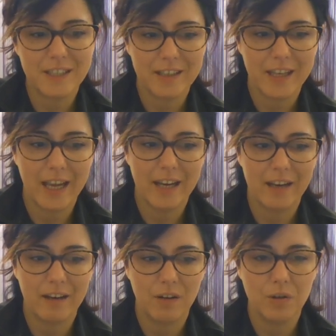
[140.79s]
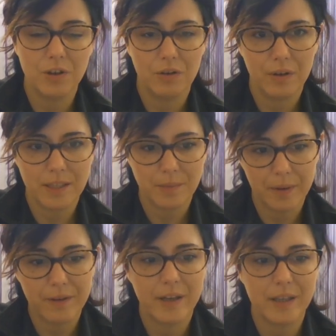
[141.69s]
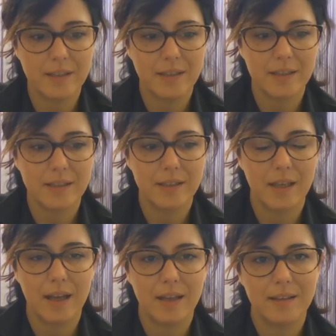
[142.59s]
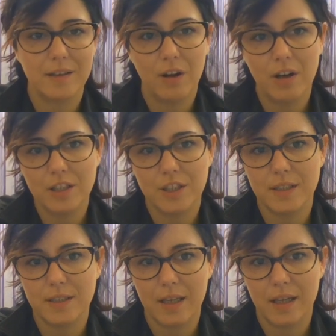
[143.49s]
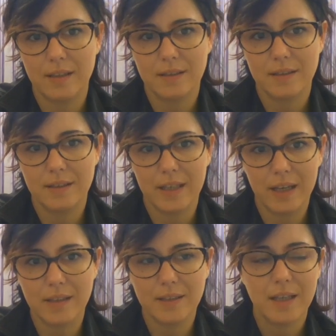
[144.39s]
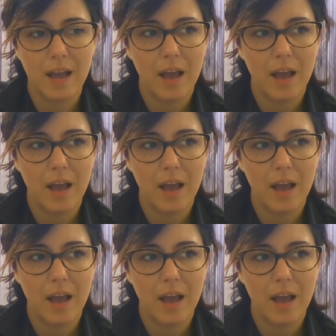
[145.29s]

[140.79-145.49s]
to gain all new experiences and knowledges and skills